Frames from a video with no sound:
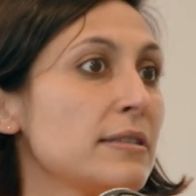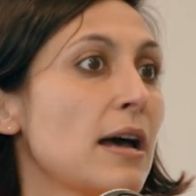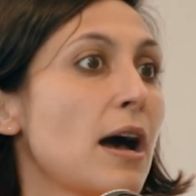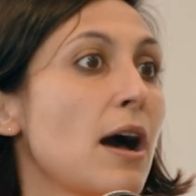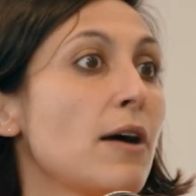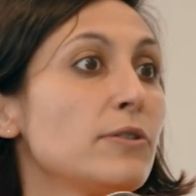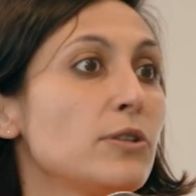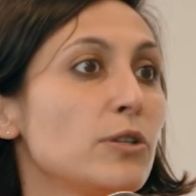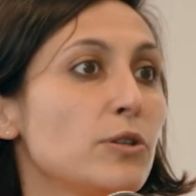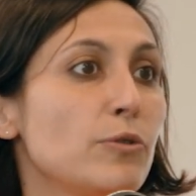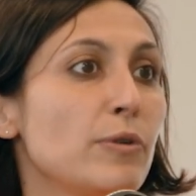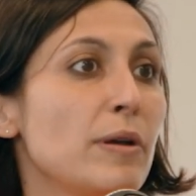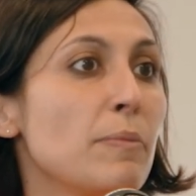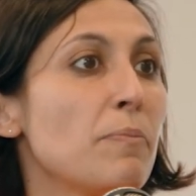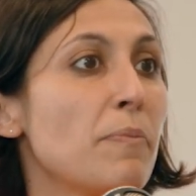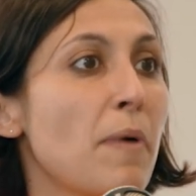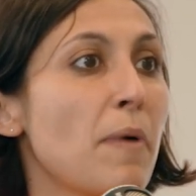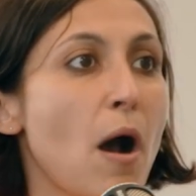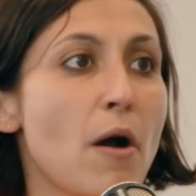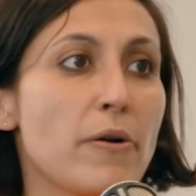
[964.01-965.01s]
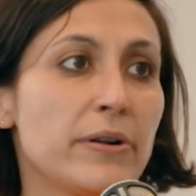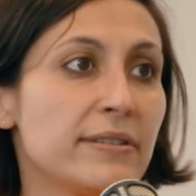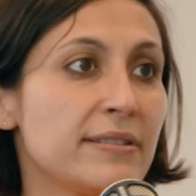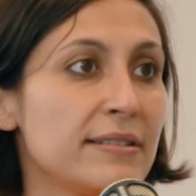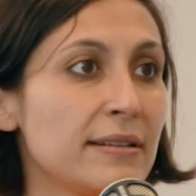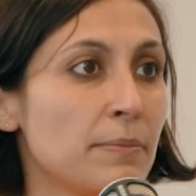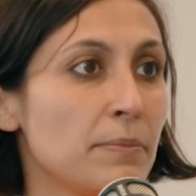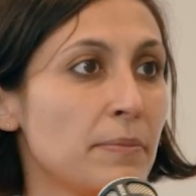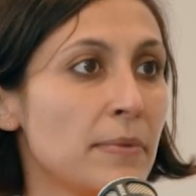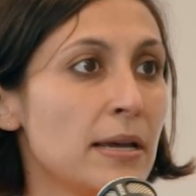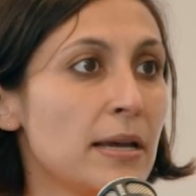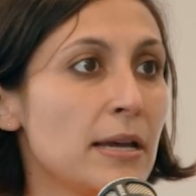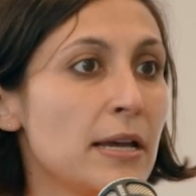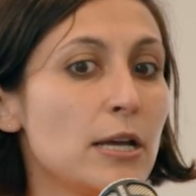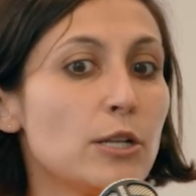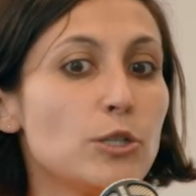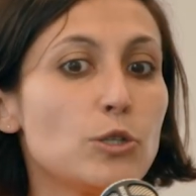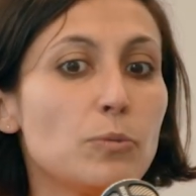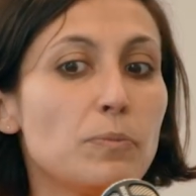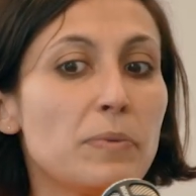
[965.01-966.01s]
How do you empower them
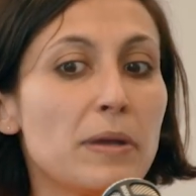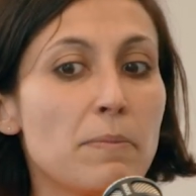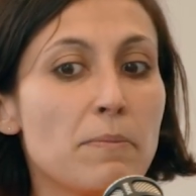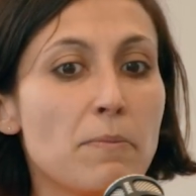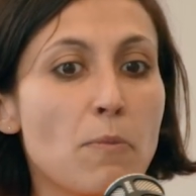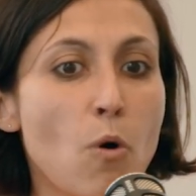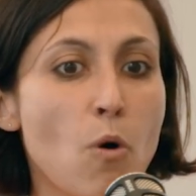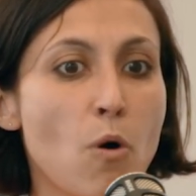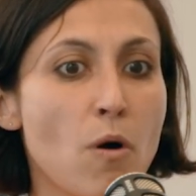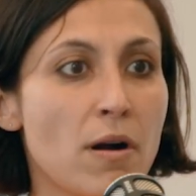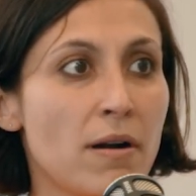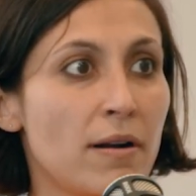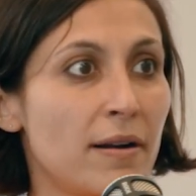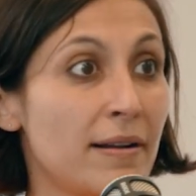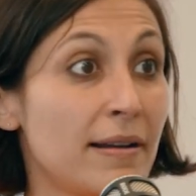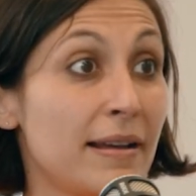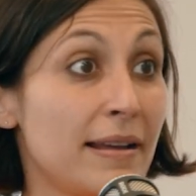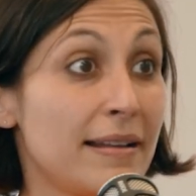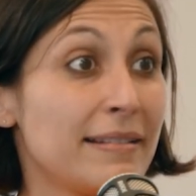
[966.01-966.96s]
to be more